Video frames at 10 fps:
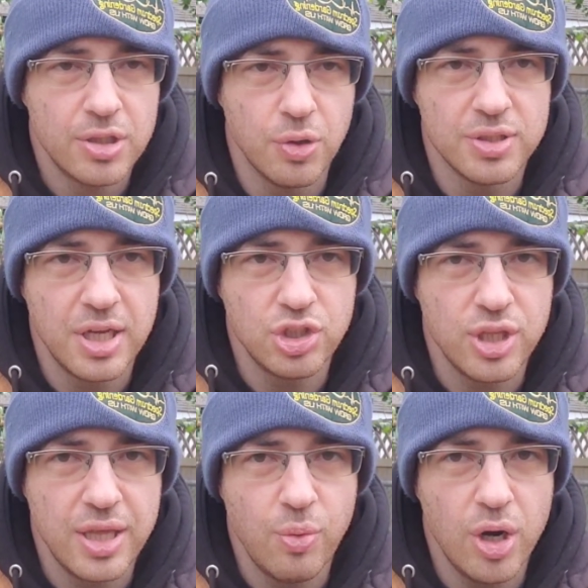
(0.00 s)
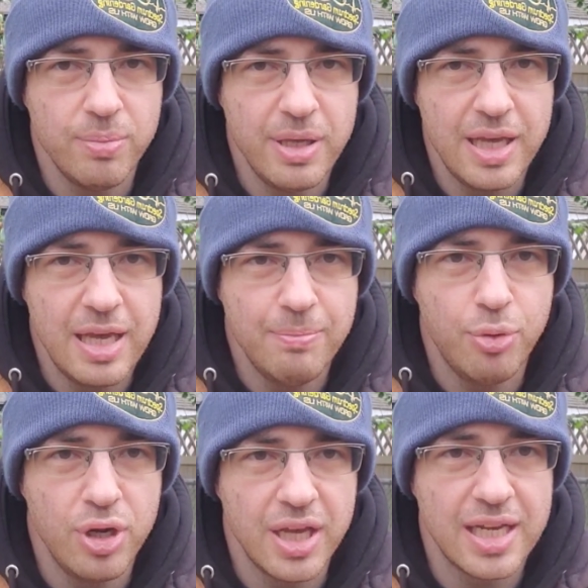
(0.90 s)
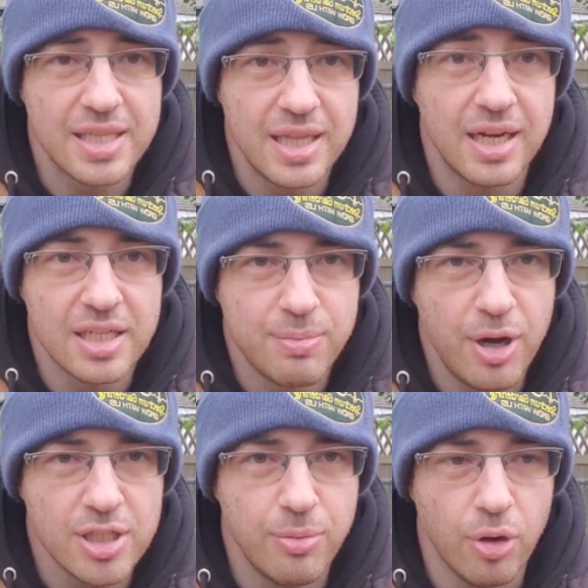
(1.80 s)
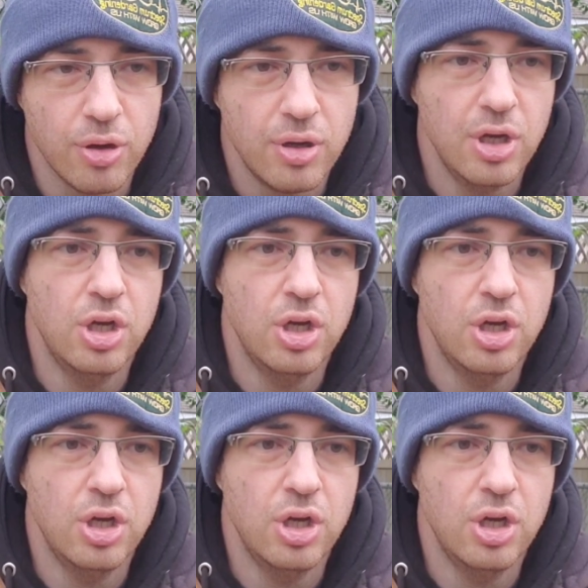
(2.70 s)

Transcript: So essentially they want to be inputting as little as possible.